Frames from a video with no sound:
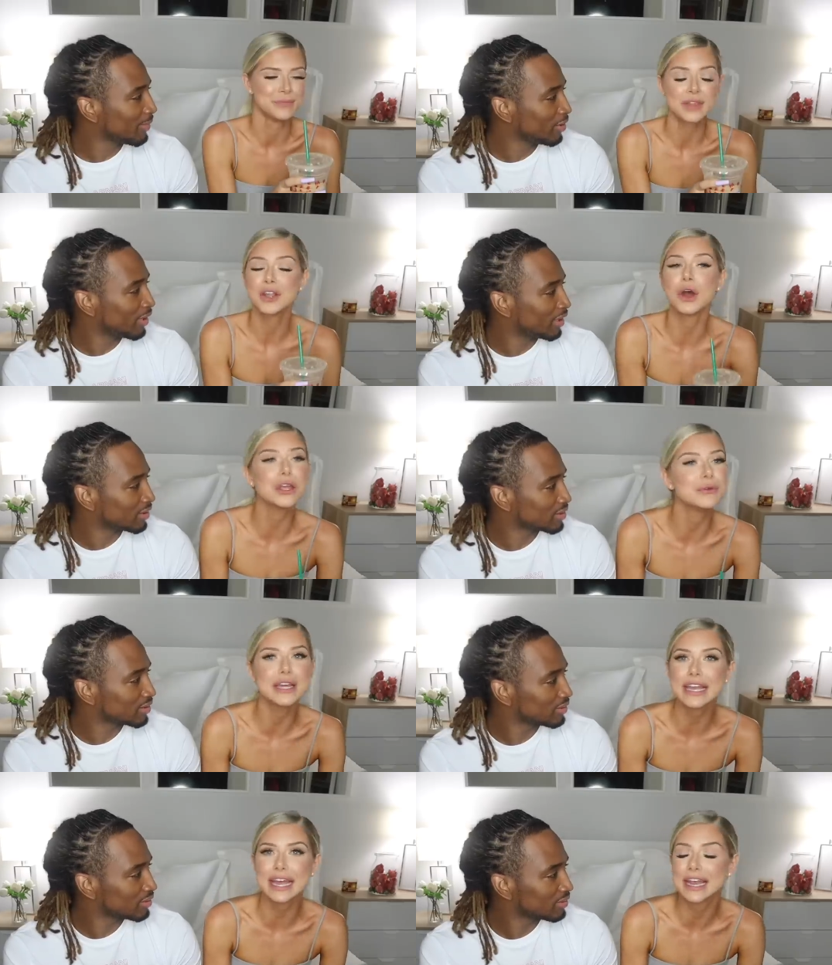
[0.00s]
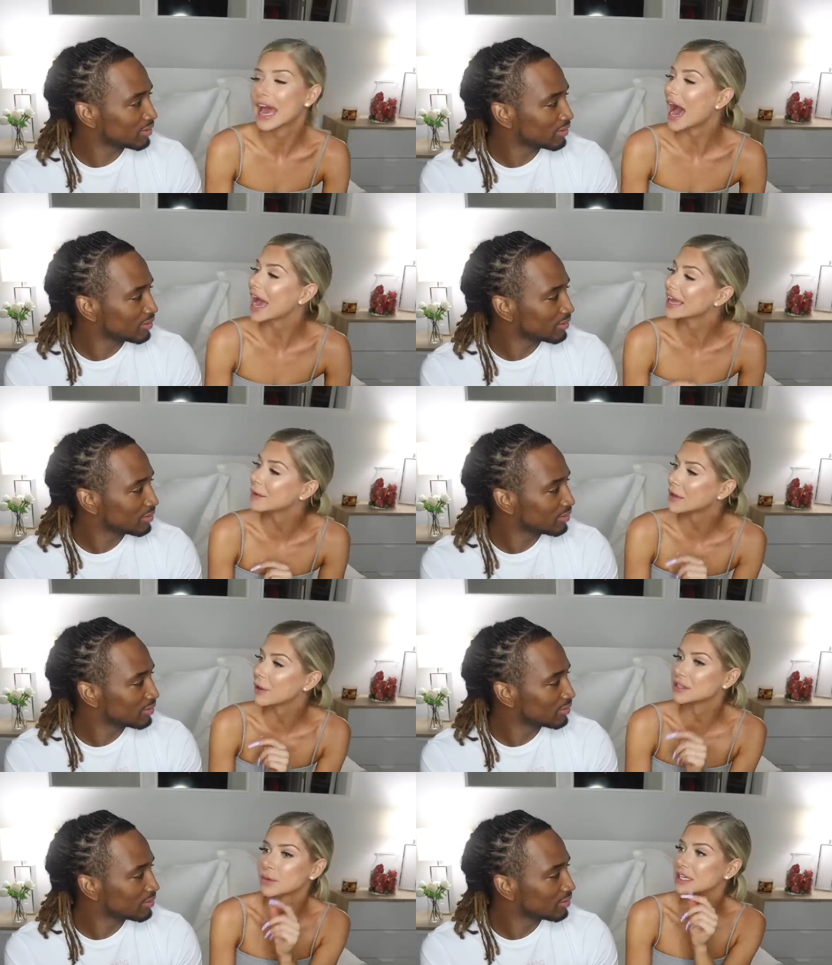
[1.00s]
Speaker 1: come in your house. No, you
Speaker 2: didn't. I came down
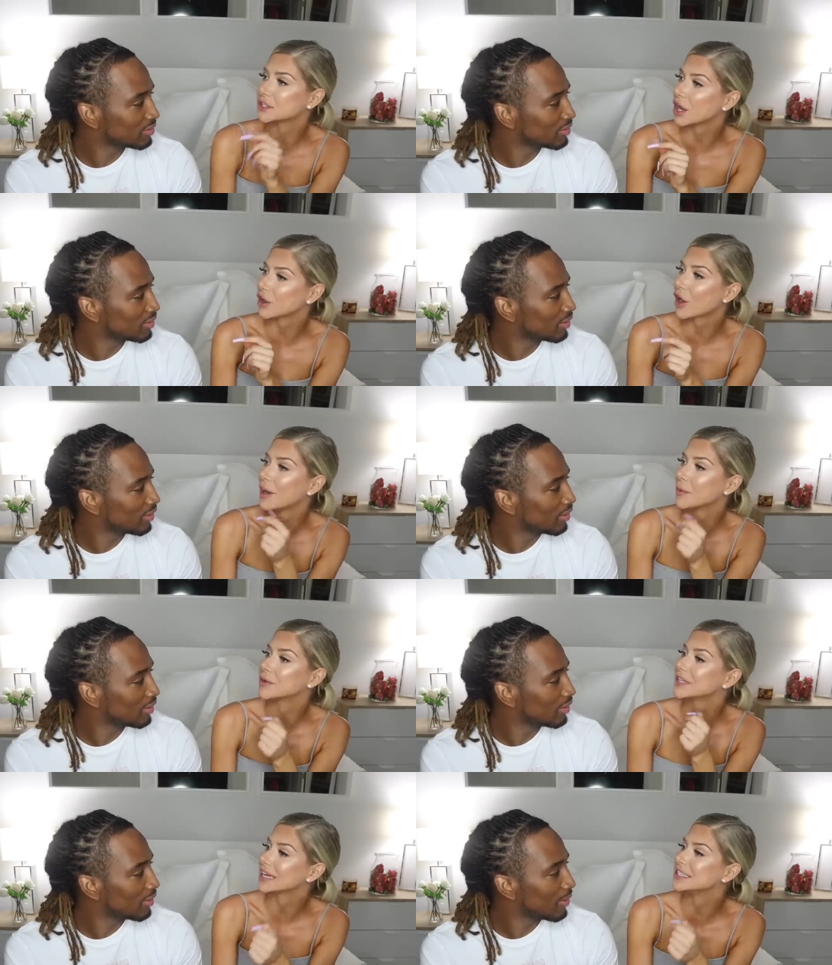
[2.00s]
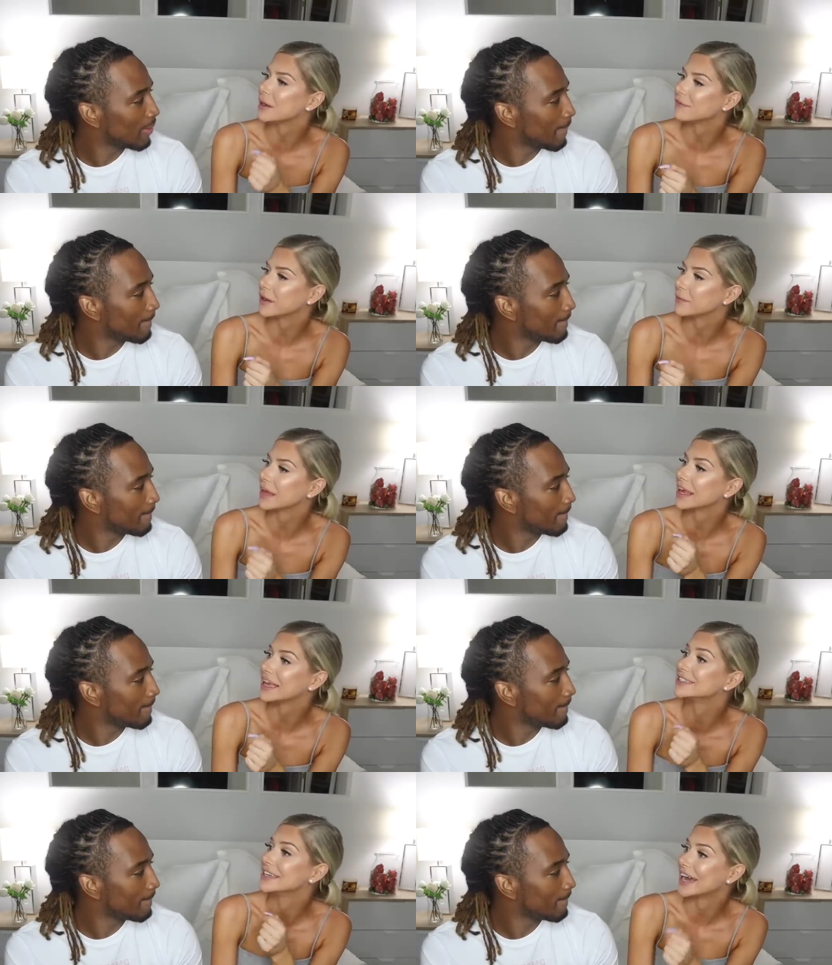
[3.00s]
because when I saw your car, I remember texting my friend and be like, "He
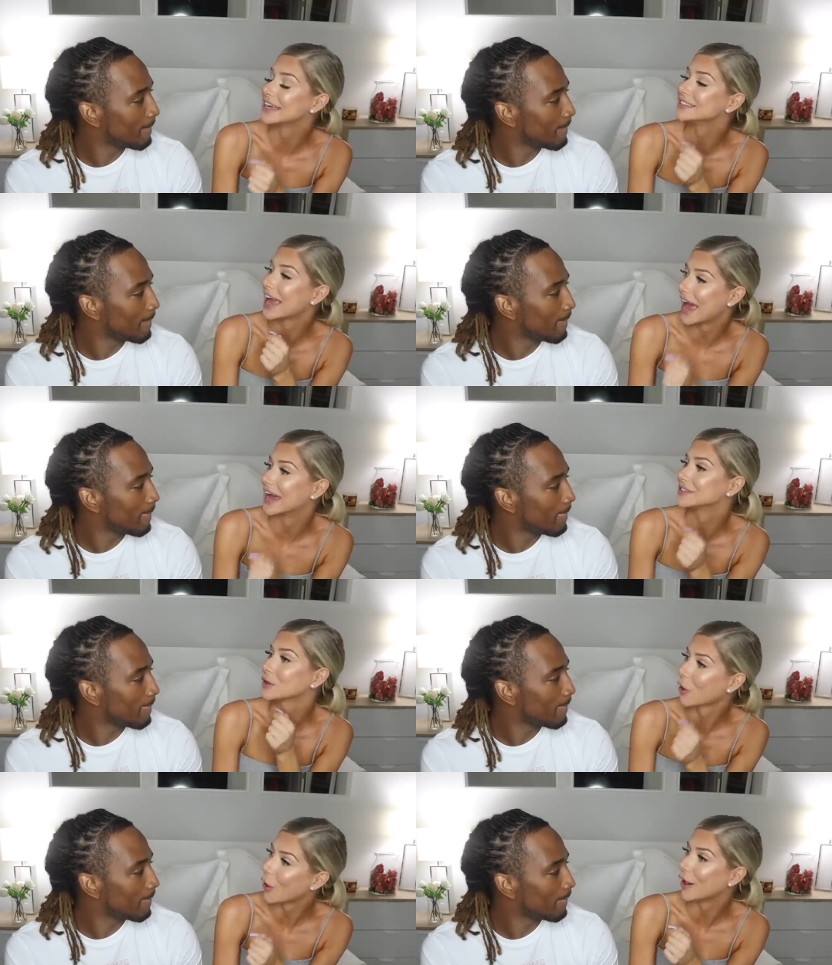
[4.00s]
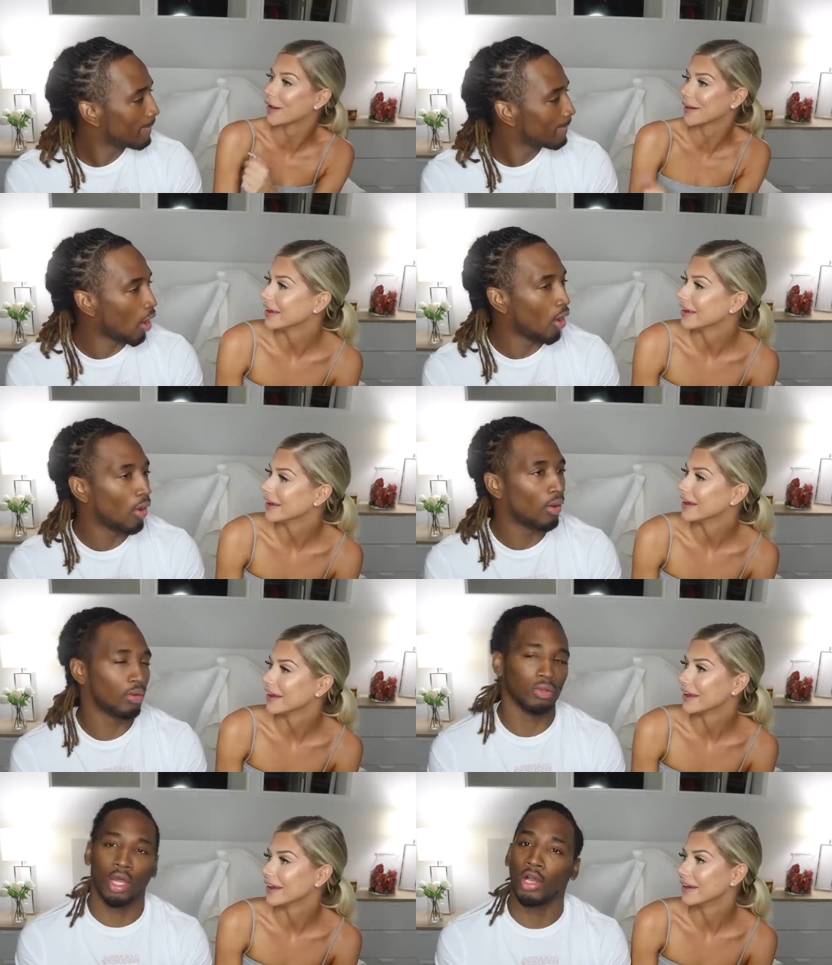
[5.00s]
has a nice ass car."
Speaker 1: Oh.
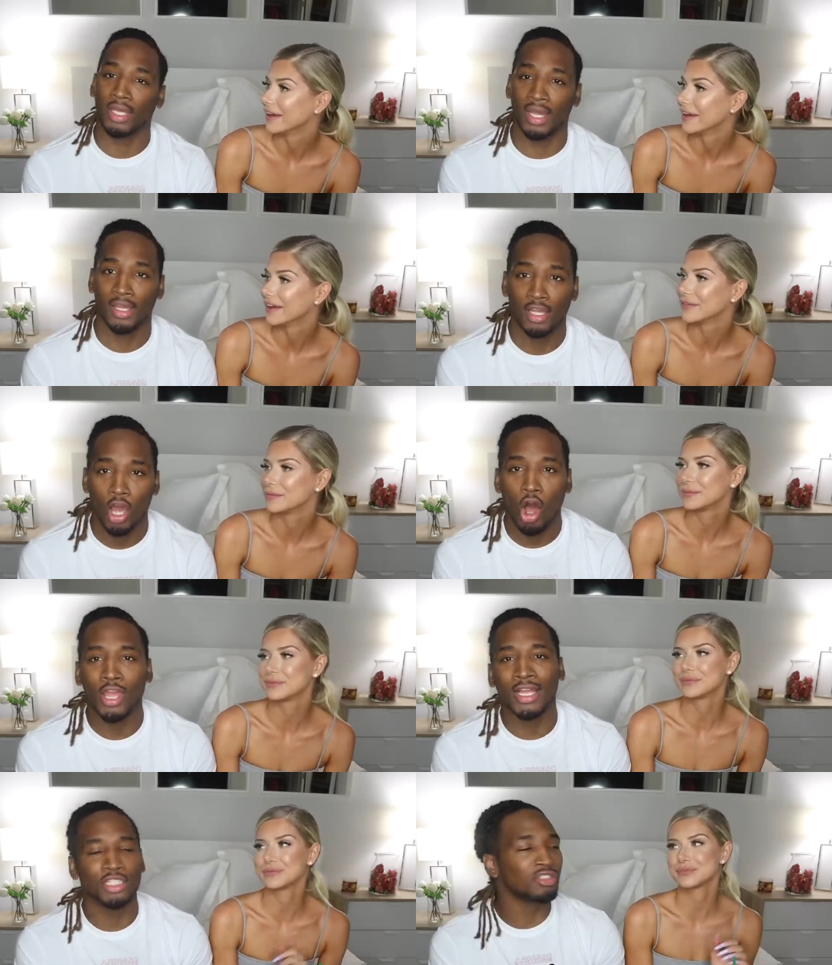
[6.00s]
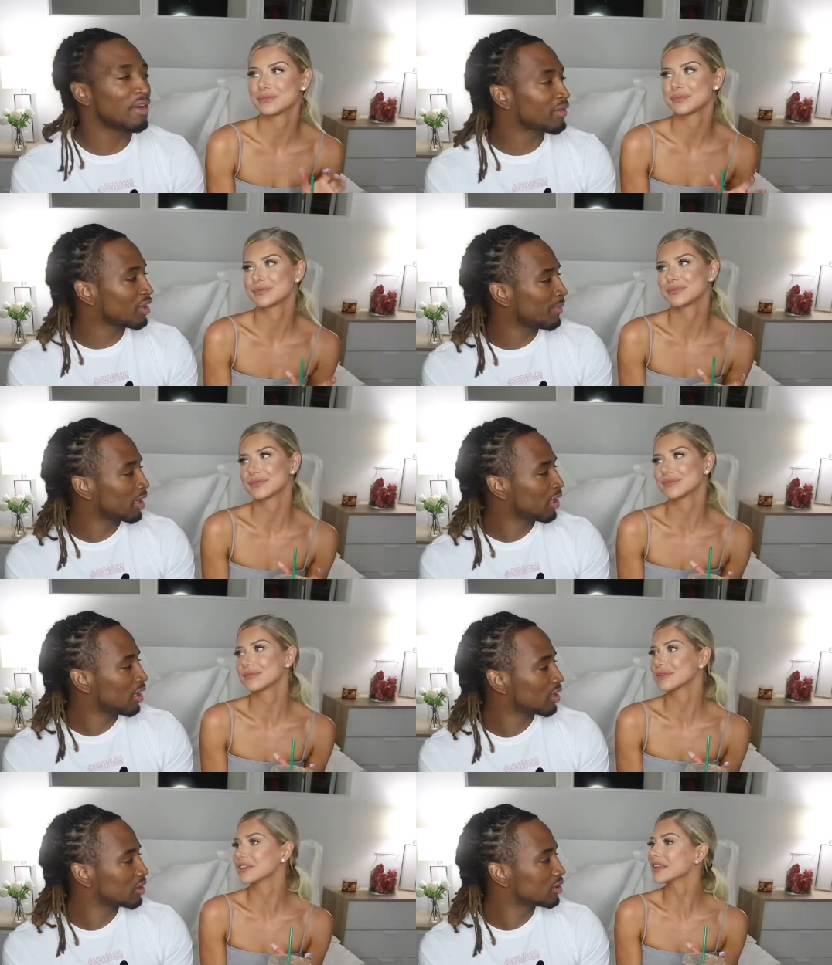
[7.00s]
Okay. Oh yeah, cause you never saw my
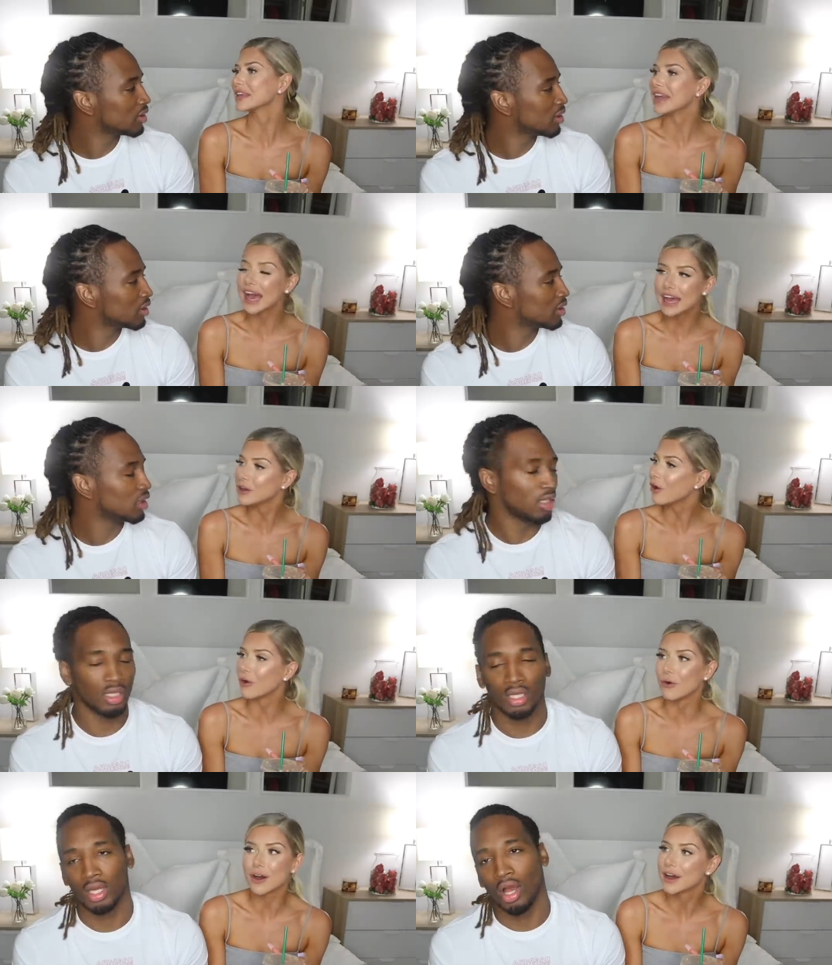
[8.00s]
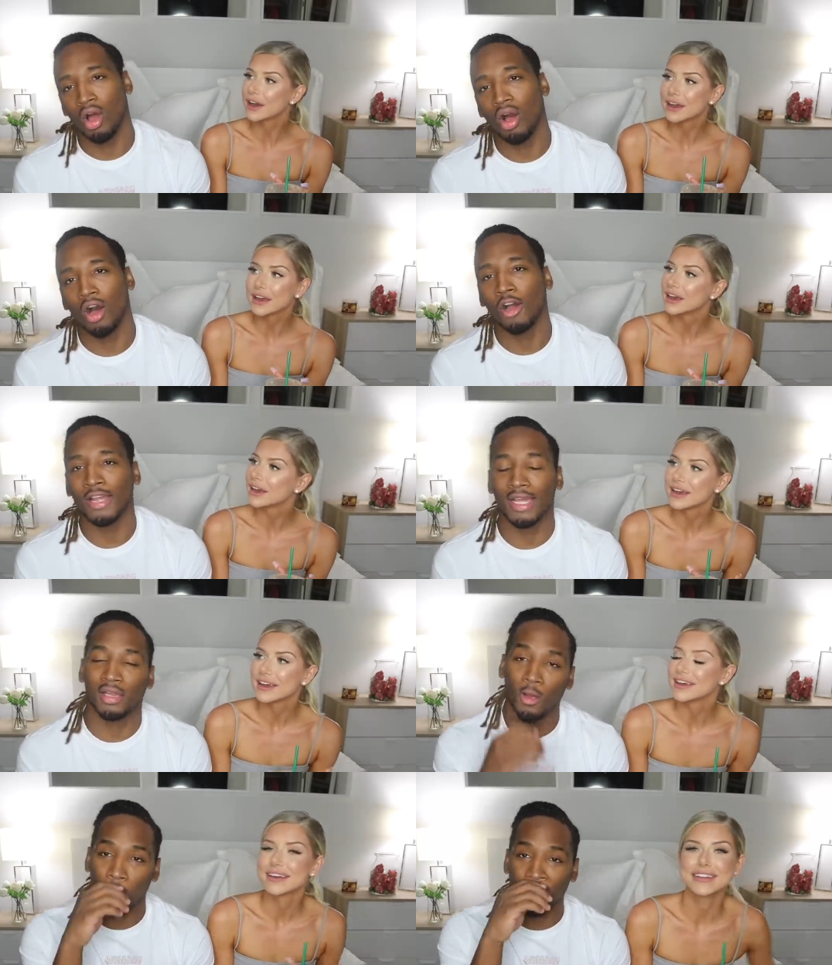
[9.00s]
car. Huh. Yeah, no. Oh, okay.
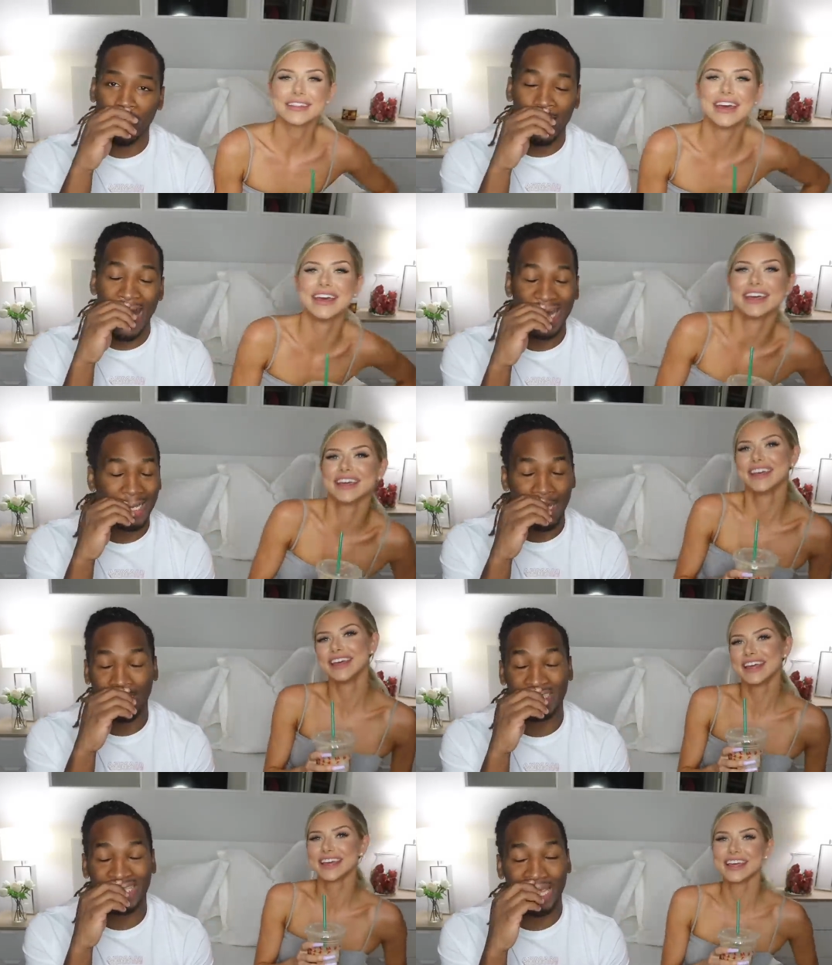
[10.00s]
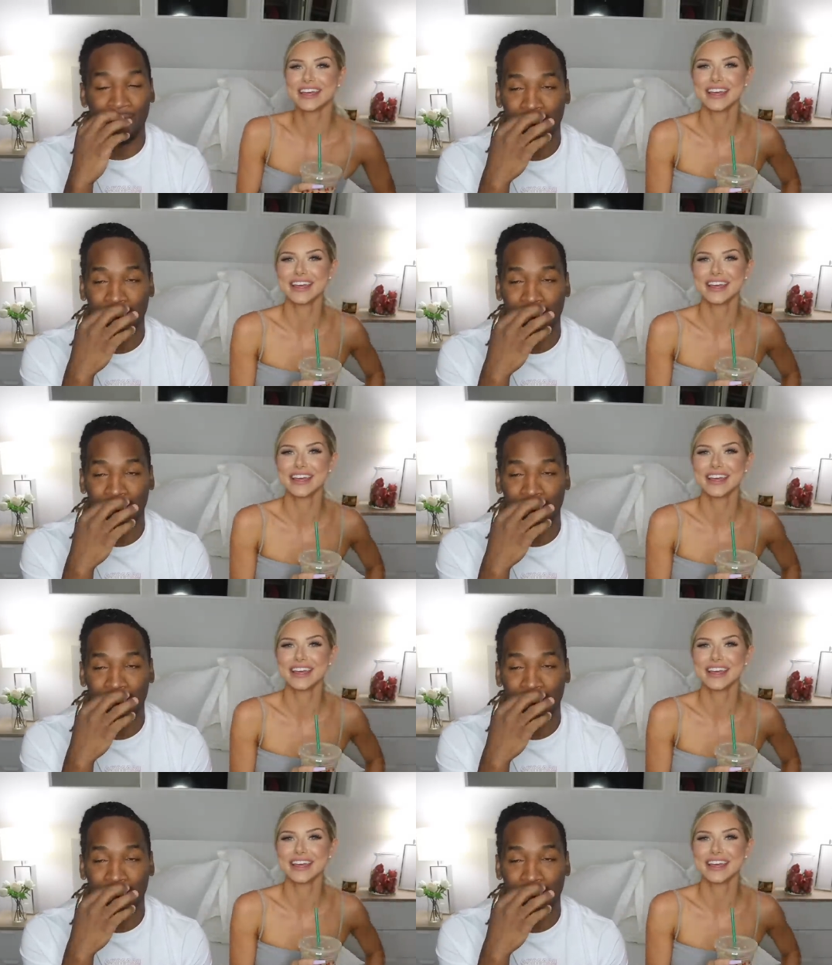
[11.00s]
So anyway, I, I guess she came